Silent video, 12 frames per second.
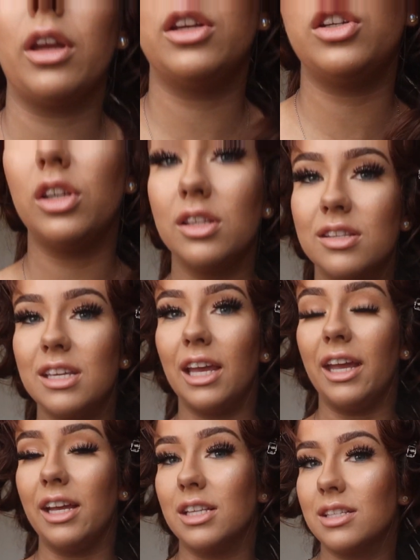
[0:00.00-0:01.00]
So as you can
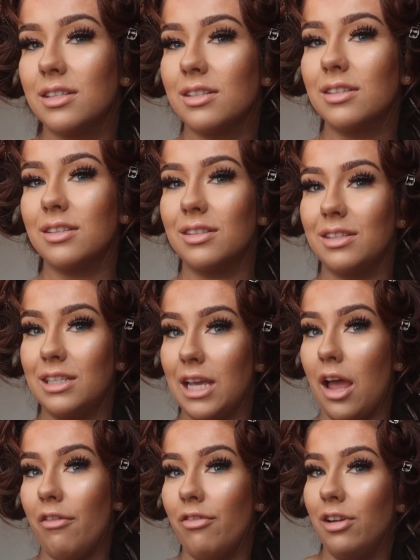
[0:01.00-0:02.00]
see, it's
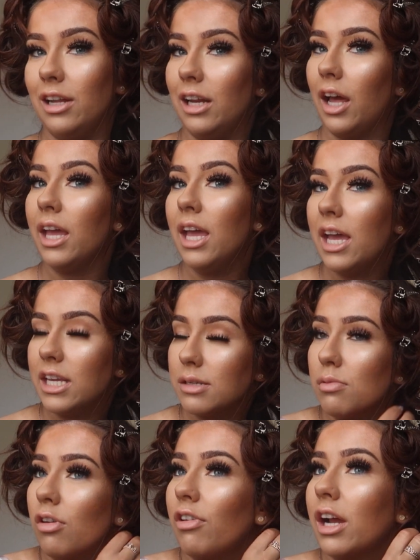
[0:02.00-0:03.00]
definitely like,
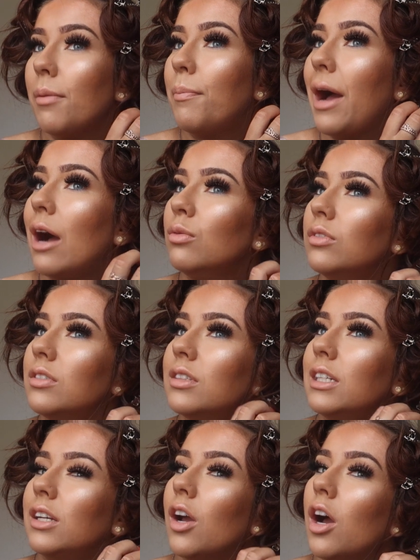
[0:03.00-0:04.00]
it's more of like a
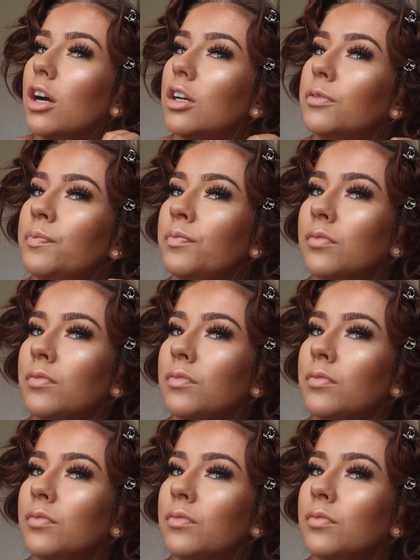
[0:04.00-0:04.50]
bouncy curl.